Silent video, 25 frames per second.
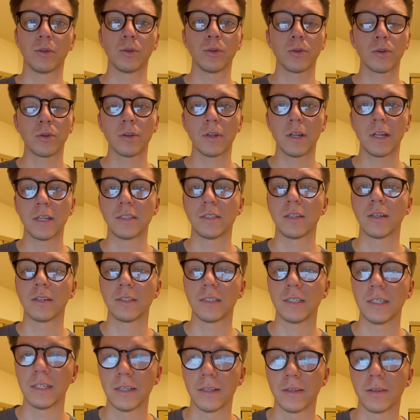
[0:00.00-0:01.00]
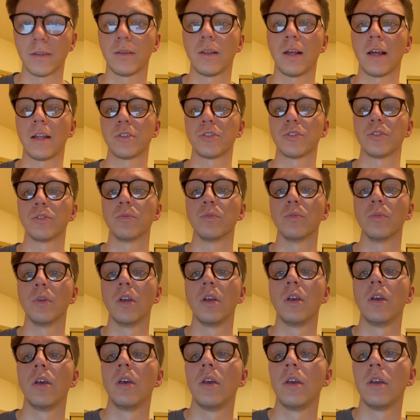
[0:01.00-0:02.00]
learn and succeed in the classroom.
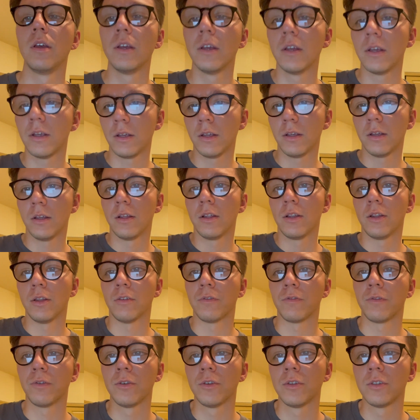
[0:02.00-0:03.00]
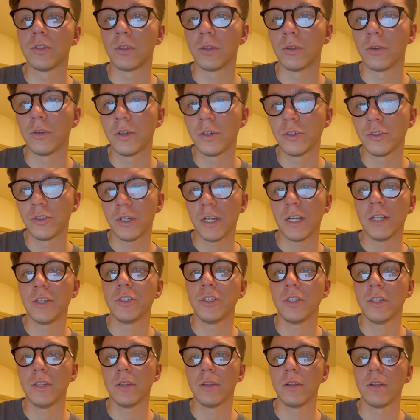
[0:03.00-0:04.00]
The first learning
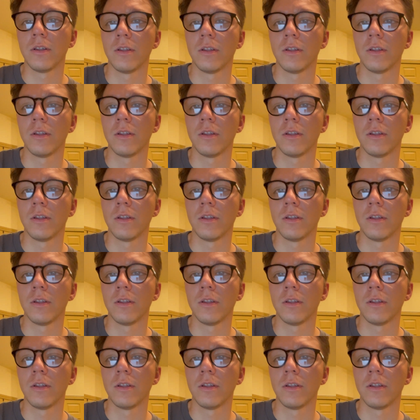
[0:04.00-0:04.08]
strategy